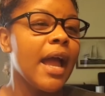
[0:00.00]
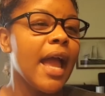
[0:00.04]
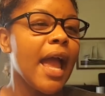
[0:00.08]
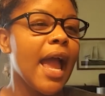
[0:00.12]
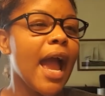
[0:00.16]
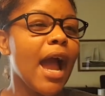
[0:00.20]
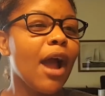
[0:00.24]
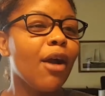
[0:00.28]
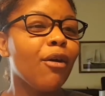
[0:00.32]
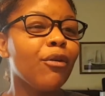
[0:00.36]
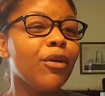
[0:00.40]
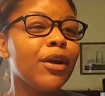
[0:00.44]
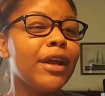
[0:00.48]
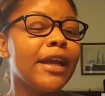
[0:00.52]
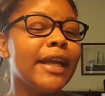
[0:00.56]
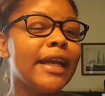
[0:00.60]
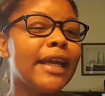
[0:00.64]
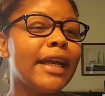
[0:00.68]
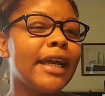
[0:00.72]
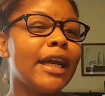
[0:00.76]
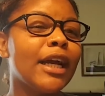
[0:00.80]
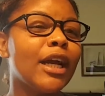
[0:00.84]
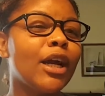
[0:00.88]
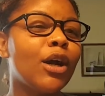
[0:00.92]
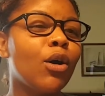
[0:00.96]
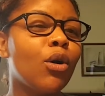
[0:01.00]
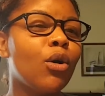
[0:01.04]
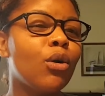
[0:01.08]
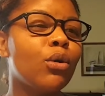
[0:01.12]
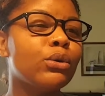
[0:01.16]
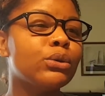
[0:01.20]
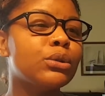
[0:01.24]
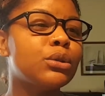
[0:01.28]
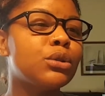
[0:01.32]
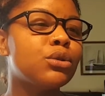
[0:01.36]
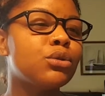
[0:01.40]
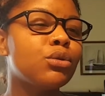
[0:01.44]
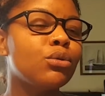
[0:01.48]
Ariane
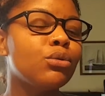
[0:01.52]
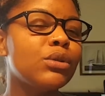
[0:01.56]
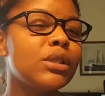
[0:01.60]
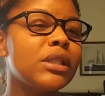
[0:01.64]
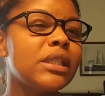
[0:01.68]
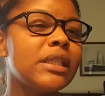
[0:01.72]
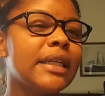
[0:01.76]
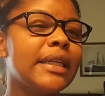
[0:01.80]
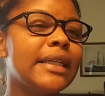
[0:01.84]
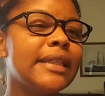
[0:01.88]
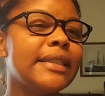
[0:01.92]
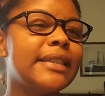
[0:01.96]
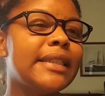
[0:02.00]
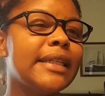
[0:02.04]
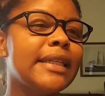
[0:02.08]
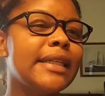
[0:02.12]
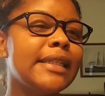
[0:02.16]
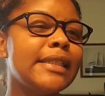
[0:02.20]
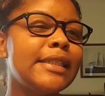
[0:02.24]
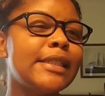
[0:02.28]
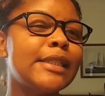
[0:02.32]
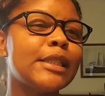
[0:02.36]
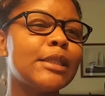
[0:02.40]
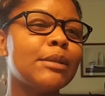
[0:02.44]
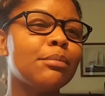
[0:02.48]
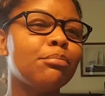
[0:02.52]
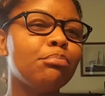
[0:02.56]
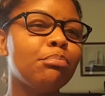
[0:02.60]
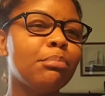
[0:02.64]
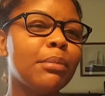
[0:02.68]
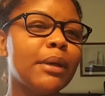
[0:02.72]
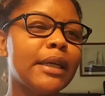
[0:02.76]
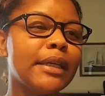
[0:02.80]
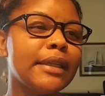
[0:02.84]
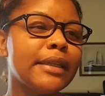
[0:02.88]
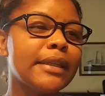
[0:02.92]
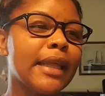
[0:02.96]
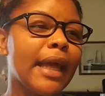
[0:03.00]
goes to see D.
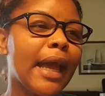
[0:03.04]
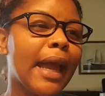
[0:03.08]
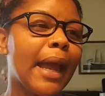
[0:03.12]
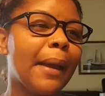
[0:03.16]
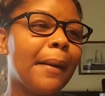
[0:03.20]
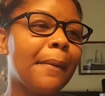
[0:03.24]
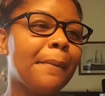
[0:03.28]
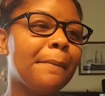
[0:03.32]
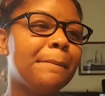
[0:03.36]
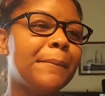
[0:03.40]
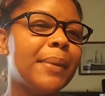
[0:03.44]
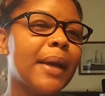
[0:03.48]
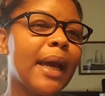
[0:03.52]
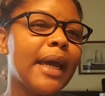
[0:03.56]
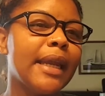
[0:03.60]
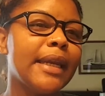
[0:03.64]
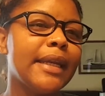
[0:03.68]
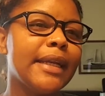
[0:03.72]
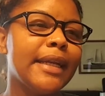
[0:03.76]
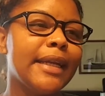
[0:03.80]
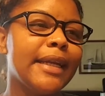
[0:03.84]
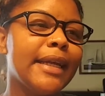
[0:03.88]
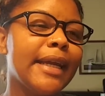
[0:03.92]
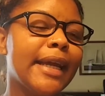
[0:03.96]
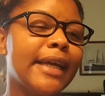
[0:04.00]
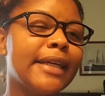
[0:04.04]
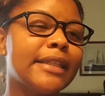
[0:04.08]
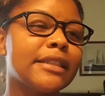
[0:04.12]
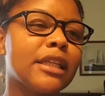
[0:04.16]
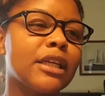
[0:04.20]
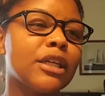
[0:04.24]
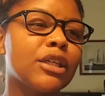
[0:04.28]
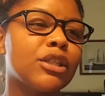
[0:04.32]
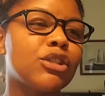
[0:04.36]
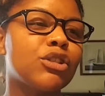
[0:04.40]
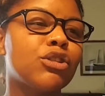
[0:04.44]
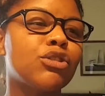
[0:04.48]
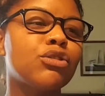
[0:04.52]
Smith and Betty in
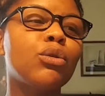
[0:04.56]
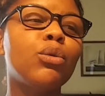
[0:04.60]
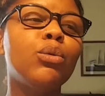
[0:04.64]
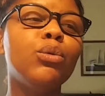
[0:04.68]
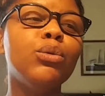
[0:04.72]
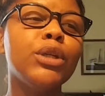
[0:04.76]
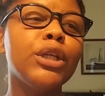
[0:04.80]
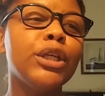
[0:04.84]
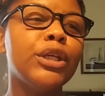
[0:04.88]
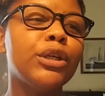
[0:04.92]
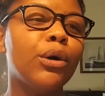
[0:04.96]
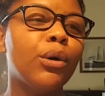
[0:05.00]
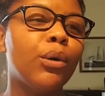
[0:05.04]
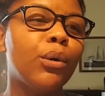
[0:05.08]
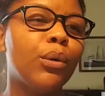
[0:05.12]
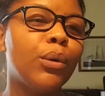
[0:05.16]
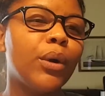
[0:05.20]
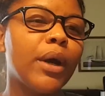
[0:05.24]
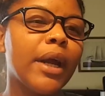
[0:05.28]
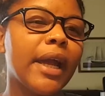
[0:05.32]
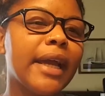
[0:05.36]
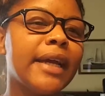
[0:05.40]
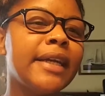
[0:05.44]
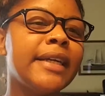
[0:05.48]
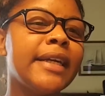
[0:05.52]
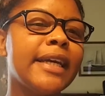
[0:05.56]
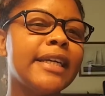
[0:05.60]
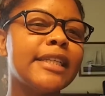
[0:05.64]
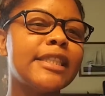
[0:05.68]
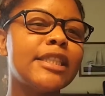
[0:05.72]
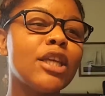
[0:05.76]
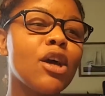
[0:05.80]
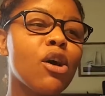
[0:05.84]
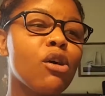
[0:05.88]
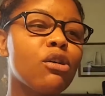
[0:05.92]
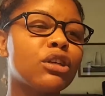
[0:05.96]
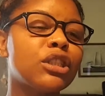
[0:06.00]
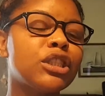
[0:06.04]
the studio, and they
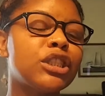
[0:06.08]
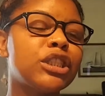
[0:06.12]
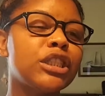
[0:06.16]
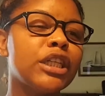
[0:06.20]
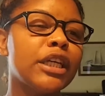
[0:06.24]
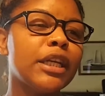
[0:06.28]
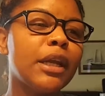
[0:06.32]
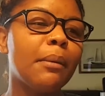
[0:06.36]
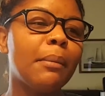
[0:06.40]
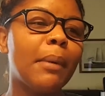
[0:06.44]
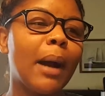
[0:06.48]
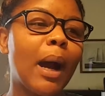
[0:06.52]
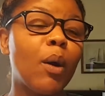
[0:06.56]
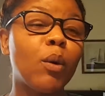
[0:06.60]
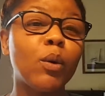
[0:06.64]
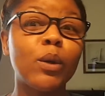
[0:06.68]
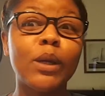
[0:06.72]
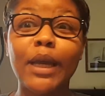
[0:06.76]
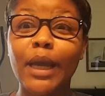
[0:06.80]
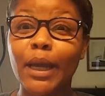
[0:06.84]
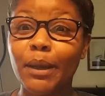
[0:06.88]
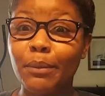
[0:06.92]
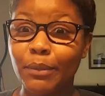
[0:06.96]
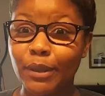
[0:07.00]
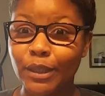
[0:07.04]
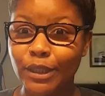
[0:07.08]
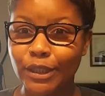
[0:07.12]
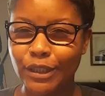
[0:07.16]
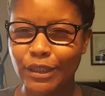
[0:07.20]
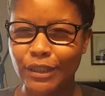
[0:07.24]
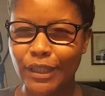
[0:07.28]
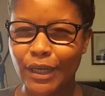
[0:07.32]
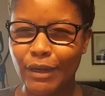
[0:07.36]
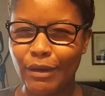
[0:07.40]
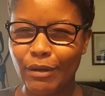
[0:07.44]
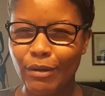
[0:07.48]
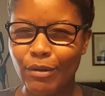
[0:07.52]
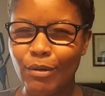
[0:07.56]
talk shit about K.
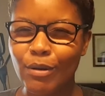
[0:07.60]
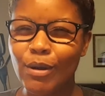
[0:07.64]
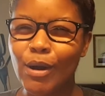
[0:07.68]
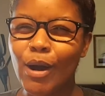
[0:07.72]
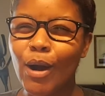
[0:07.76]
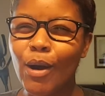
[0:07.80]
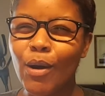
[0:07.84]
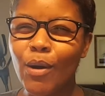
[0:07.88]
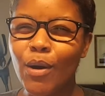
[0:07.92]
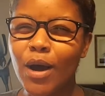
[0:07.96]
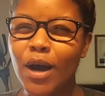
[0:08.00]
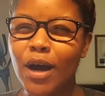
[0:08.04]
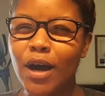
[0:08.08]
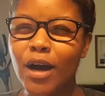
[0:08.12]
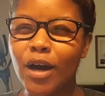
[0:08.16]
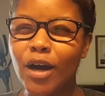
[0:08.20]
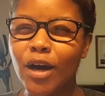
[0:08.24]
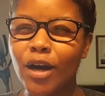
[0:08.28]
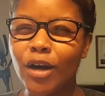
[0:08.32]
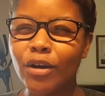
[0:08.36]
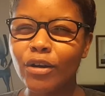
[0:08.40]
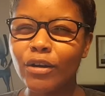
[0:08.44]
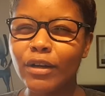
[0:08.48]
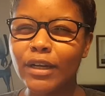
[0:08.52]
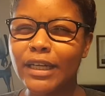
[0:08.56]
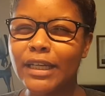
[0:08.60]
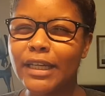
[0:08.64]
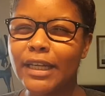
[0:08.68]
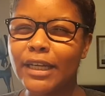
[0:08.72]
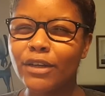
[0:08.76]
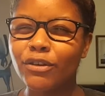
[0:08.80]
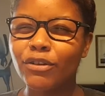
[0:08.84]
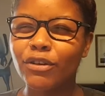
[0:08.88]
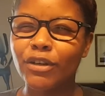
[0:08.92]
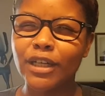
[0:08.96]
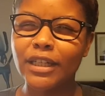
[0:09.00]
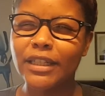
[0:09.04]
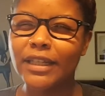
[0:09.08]
Michelle. Call her a crooked
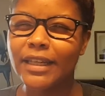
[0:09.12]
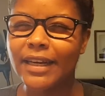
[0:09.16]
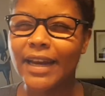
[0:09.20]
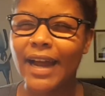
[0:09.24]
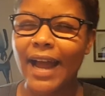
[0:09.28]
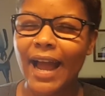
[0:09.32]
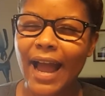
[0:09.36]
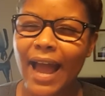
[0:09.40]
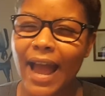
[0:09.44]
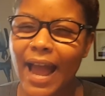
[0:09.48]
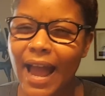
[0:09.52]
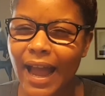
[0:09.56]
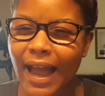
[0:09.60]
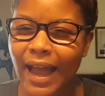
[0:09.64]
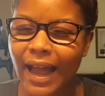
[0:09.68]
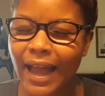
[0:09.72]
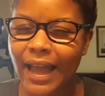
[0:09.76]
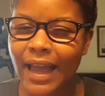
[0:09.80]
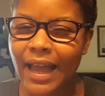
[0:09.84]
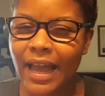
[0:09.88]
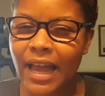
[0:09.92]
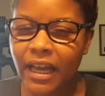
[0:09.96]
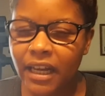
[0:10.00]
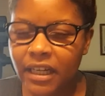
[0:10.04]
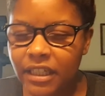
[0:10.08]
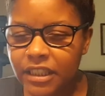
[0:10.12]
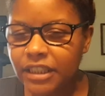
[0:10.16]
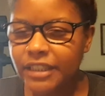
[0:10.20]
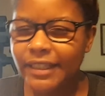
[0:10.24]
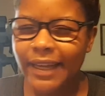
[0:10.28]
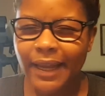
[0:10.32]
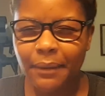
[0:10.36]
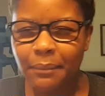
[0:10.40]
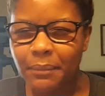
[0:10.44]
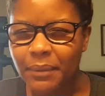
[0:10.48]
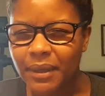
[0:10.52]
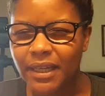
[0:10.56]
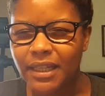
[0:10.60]
letter I
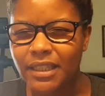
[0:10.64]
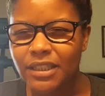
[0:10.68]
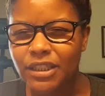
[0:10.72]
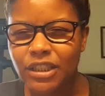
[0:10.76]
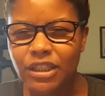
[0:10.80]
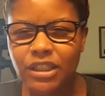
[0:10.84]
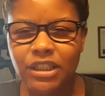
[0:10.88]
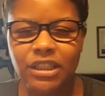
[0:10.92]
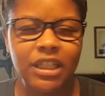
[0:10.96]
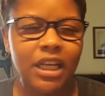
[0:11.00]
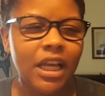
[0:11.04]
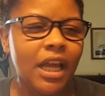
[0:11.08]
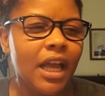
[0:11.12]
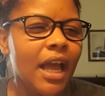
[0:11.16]
shape bitch.